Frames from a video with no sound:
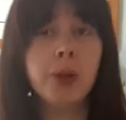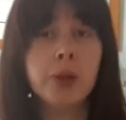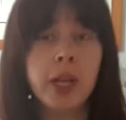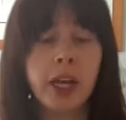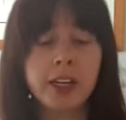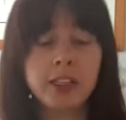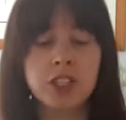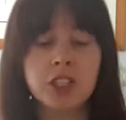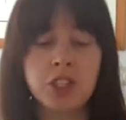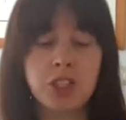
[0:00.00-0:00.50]

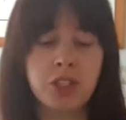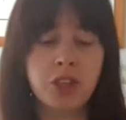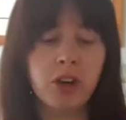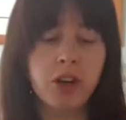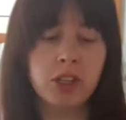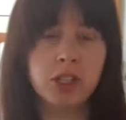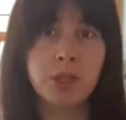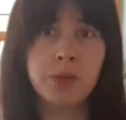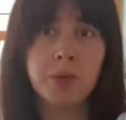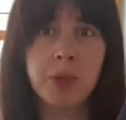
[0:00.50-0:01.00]
like
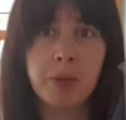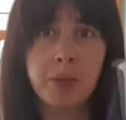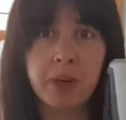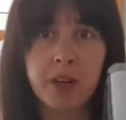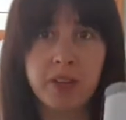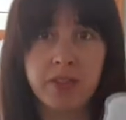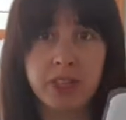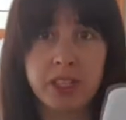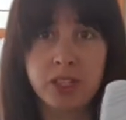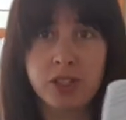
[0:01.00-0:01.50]
socks with a bit
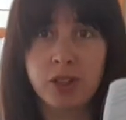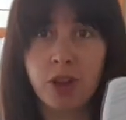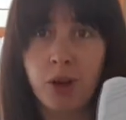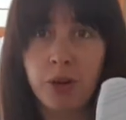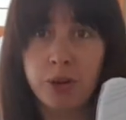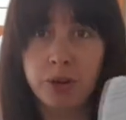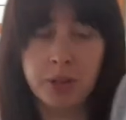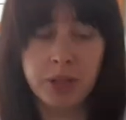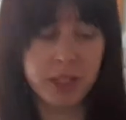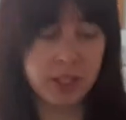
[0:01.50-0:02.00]
of a
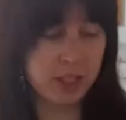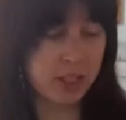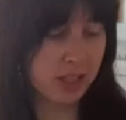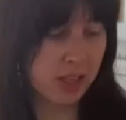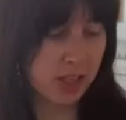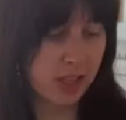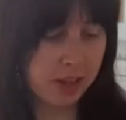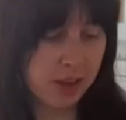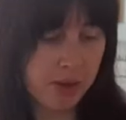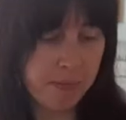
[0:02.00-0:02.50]
sole. It's
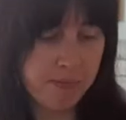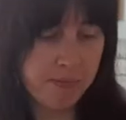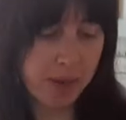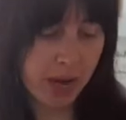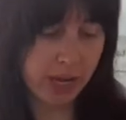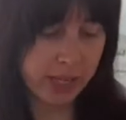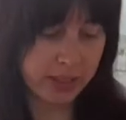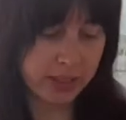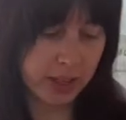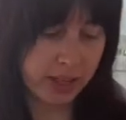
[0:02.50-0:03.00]

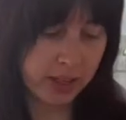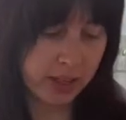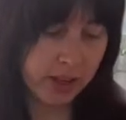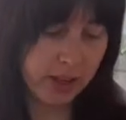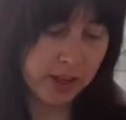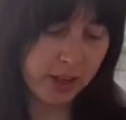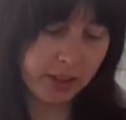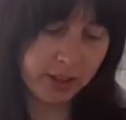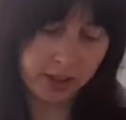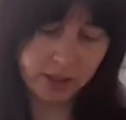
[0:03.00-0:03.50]
amazing.
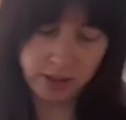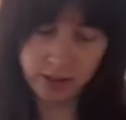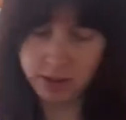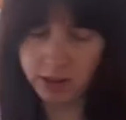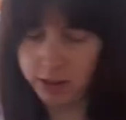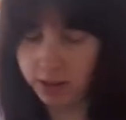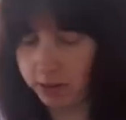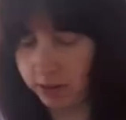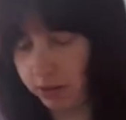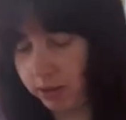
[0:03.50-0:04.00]
And
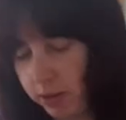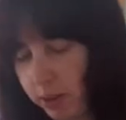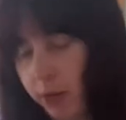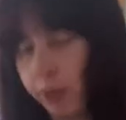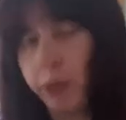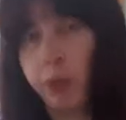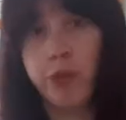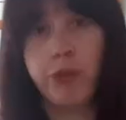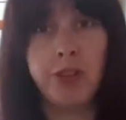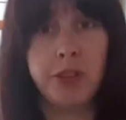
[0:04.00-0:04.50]
they
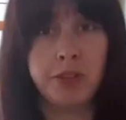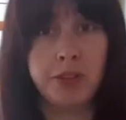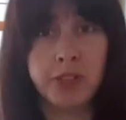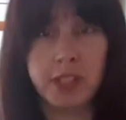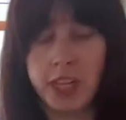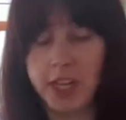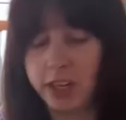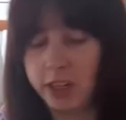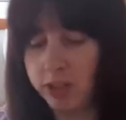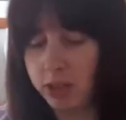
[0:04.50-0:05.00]
were
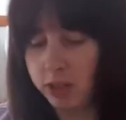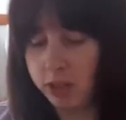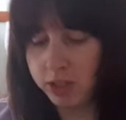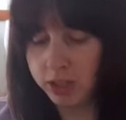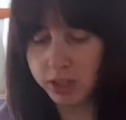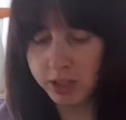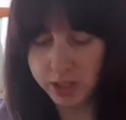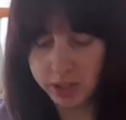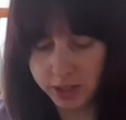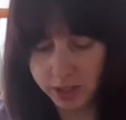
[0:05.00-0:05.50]

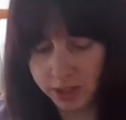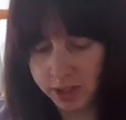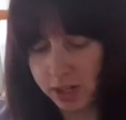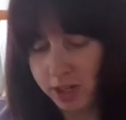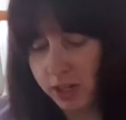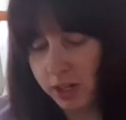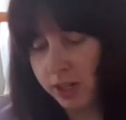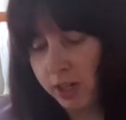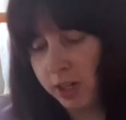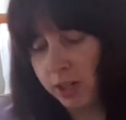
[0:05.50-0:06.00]
$15.
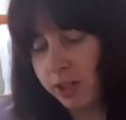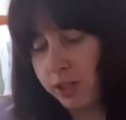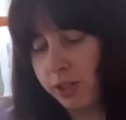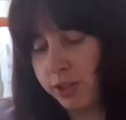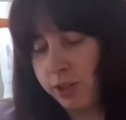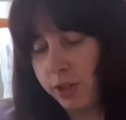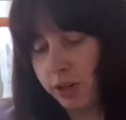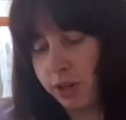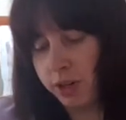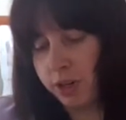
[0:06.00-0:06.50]

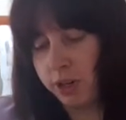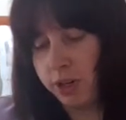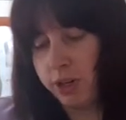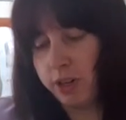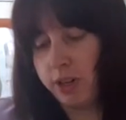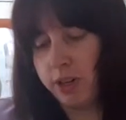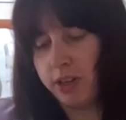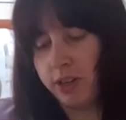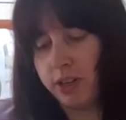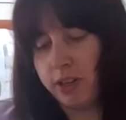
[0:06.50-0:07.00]
So
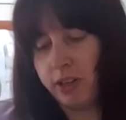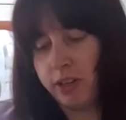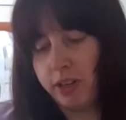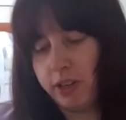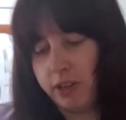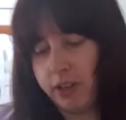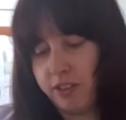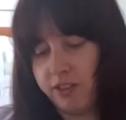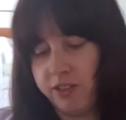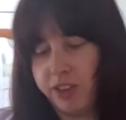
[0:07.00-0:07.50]

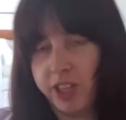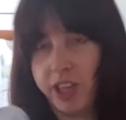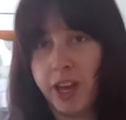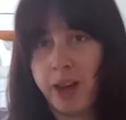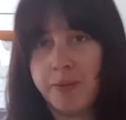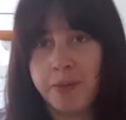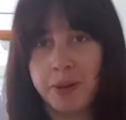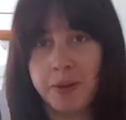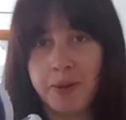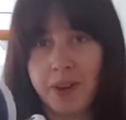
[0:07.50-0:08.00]
I'm really
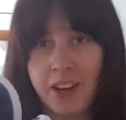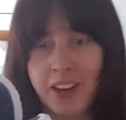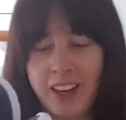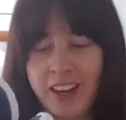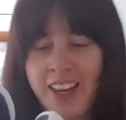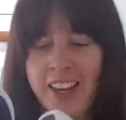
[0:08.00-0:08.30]
happy to wear